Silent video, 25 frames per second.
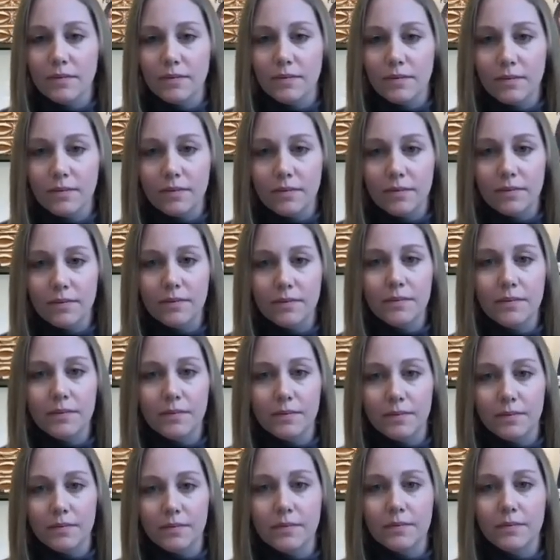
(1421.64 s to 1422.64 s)

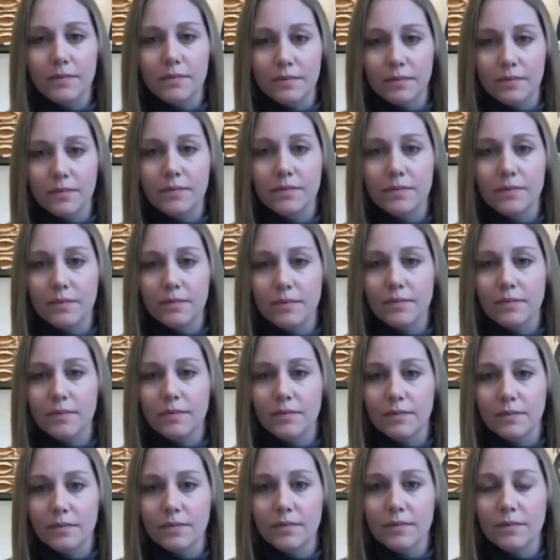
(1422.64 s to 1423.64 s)

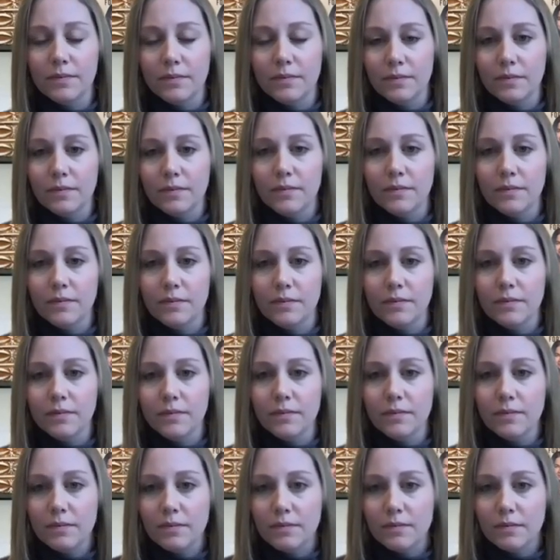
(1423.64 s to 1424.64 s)

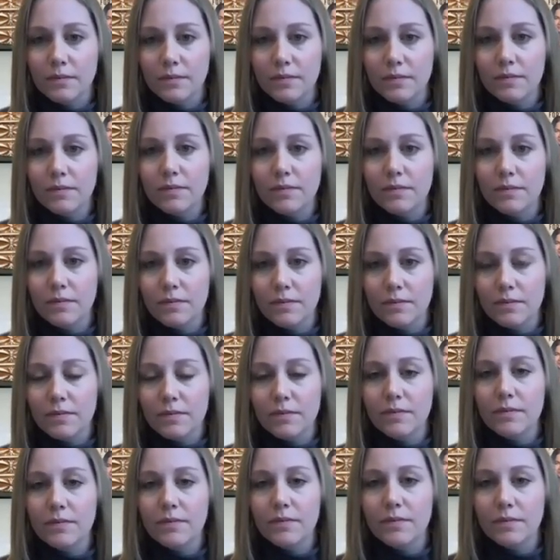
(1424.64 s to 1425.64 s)

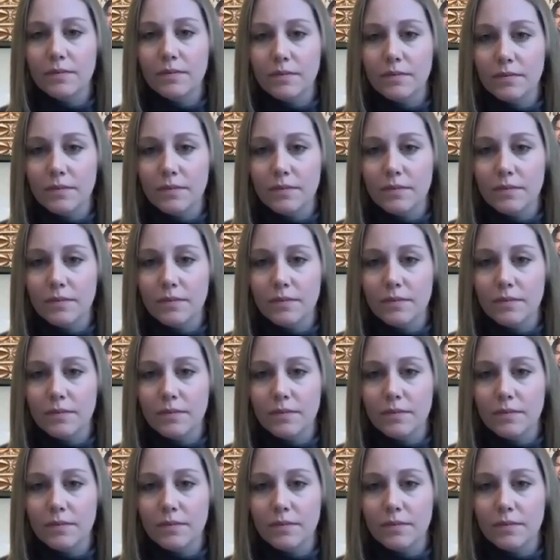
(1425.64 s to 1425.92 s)
No words are spoken by the person on screen.